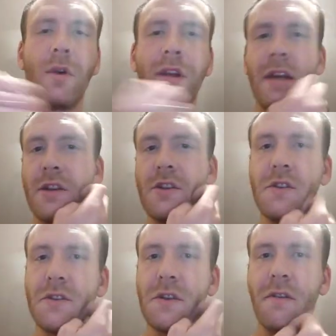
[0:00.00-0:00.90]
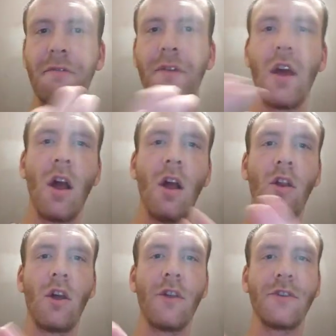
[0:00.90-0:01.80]
locations of
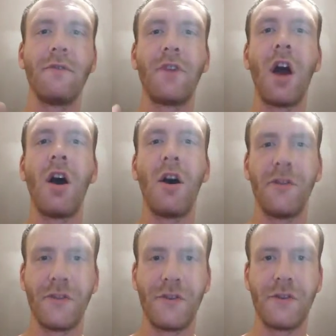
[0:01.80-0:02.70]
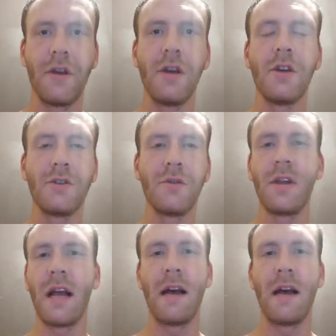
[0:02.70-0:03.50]
lots of cards. So